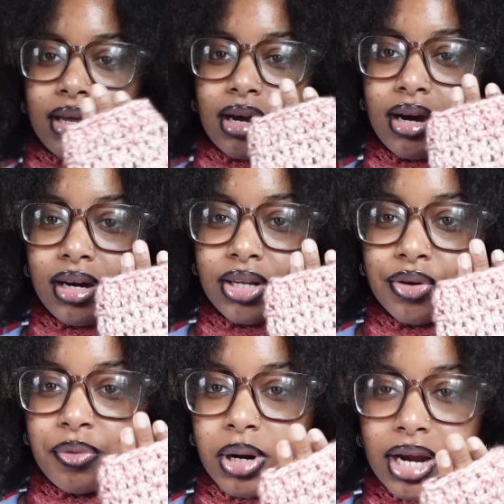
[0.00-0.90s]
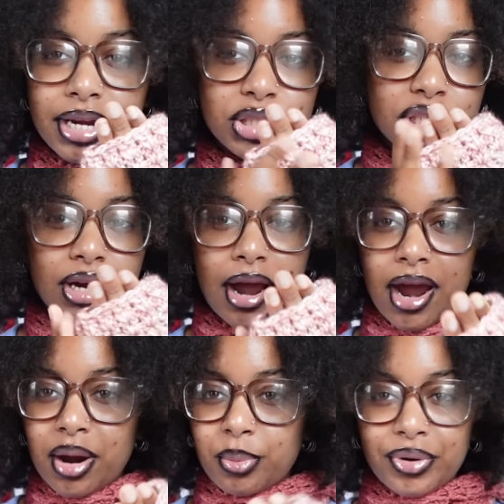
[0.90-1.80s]
The color range and
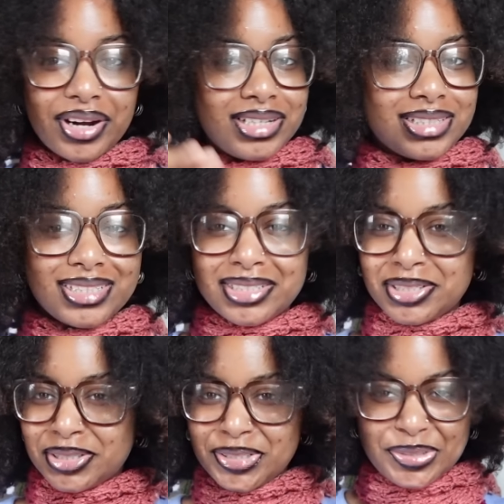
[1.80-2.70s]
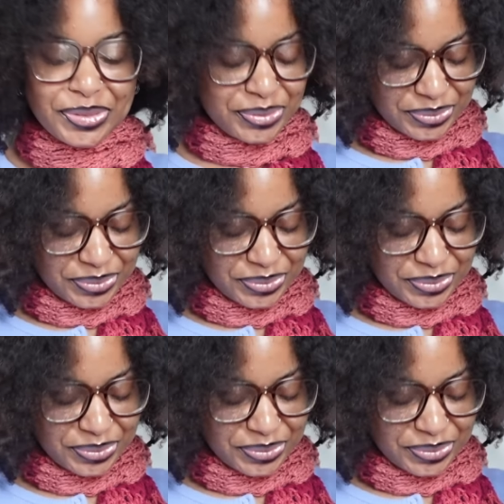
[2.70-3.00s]
ombre is just,